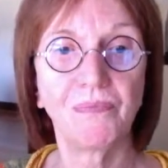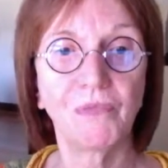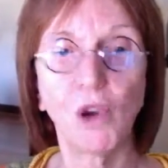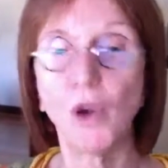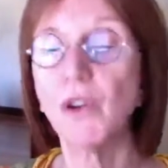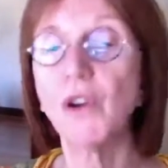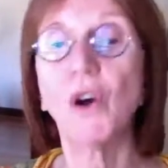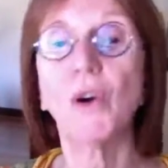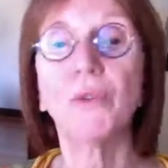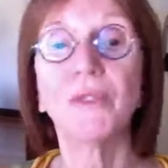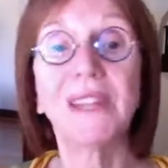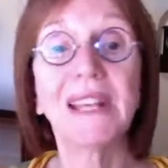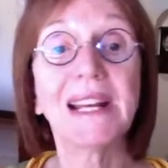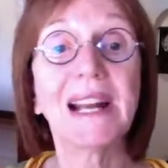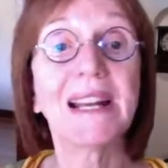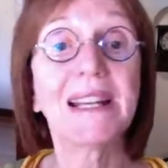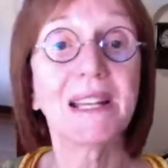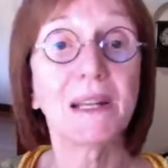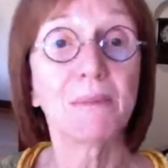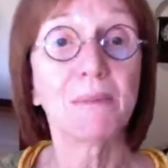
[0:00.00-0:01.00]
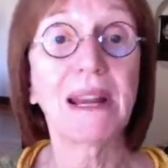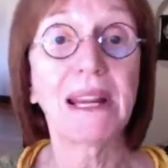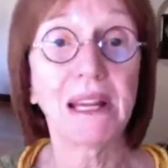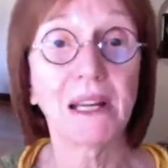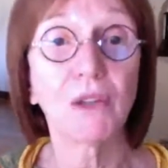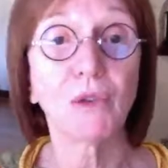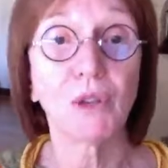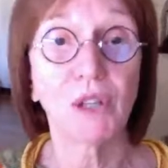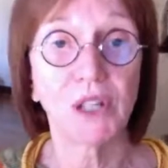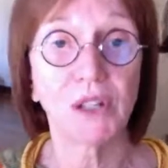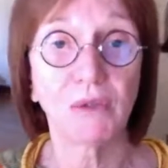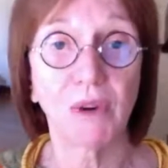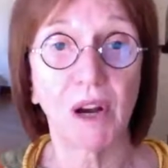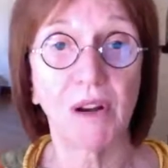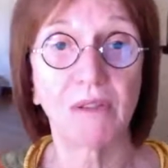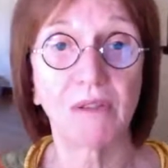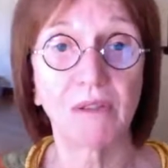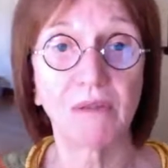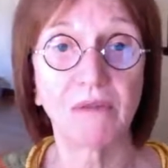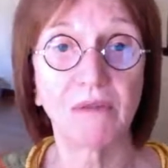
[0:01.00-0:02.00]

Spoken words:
Oh no, then I did my increase round.